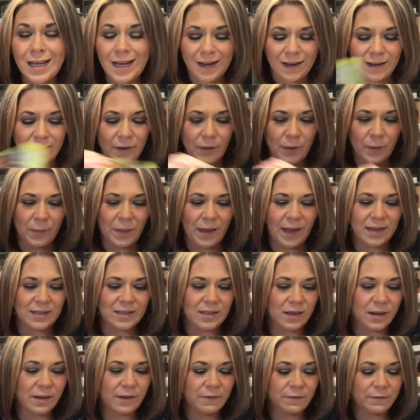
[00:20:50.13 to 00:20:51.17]
Um, and
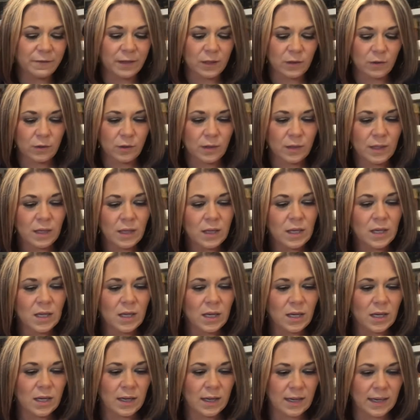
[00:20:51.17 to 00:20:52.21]
I feel
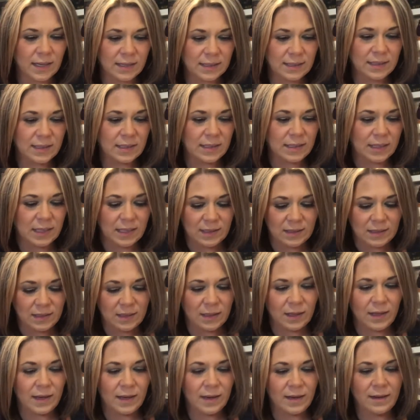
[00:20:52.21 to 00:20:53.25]
it's, it's
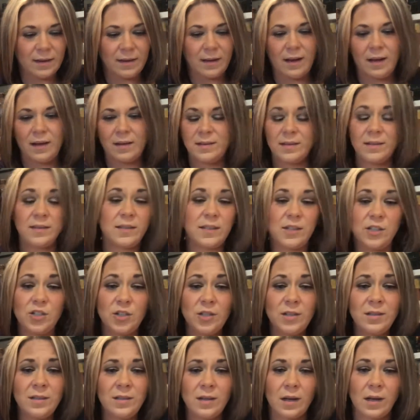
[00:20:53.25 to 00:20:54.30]
like uh,
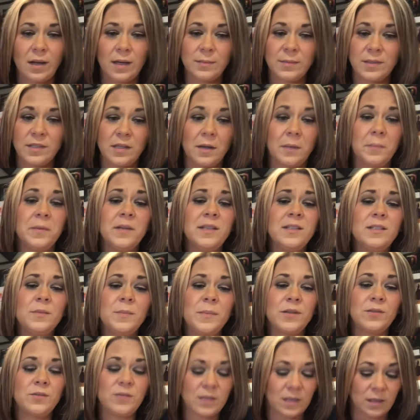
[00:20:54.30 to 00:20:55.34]
decision time. Somebody's
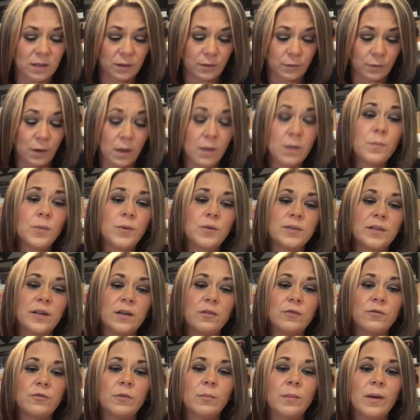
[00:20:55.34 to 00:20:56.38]
about to get the rug pulled
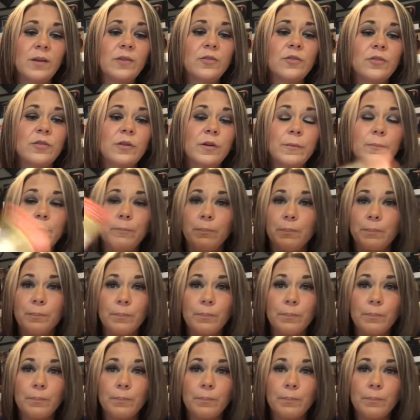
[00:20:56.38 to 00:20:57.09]
out from under them.